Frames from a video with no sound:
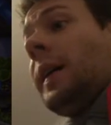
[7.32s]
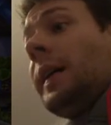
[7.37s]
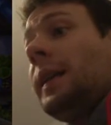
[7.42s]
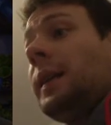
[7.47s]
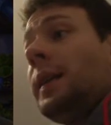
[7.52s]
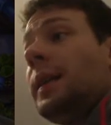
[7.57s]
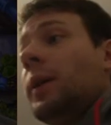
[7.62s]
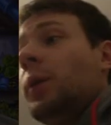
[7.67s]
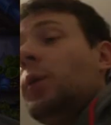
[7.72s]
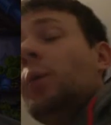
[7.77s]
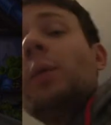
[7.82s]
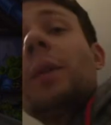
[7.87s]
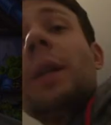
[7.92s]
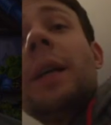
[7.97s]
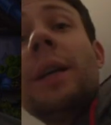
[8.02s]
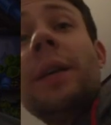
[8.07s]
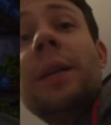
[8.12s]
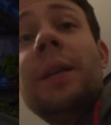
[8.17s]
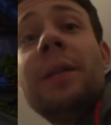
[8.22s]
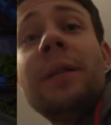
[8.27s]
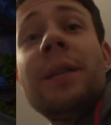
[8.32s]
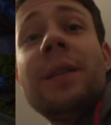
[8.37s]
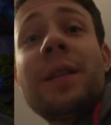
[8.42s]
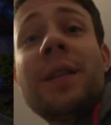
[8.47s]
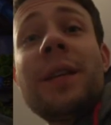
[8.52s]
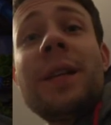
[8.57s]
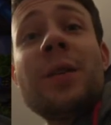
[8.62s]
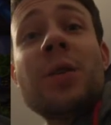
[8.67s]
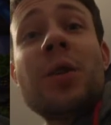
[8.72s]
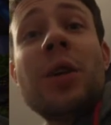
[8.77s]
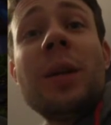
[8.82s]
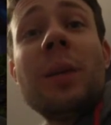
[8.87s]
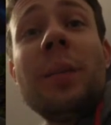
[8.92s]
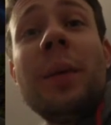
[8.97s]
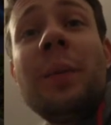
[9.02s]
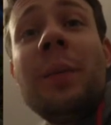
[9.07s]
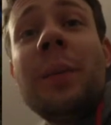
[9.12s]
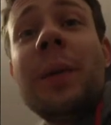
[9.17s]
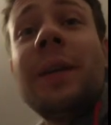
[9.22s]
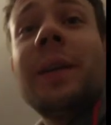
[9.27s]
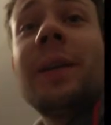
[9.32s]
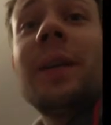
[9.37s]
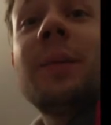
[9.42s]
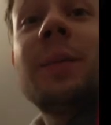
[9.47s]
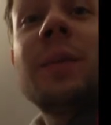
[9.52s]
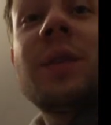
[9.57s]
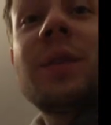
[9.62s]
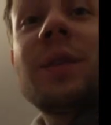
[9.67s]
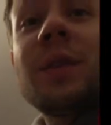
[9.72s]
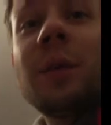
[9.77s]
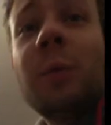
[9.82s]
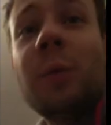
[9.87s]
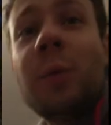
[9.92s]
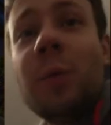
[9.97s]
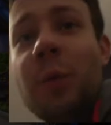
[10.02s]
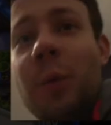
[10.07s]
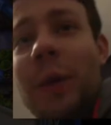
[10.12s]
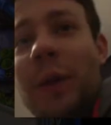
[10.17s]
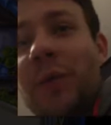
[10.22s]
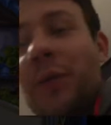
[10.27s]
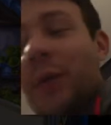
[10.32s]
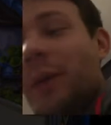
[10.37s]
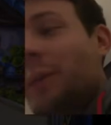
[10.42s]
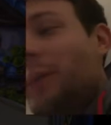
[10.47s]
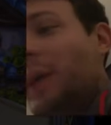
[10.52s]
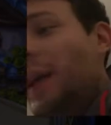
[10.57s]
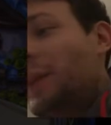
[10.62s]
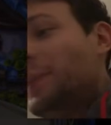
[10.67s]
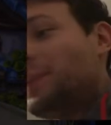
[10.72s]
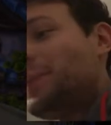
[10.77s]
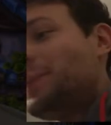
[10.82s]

Hello ladies and gentlemen, my name is Tom, wait with me.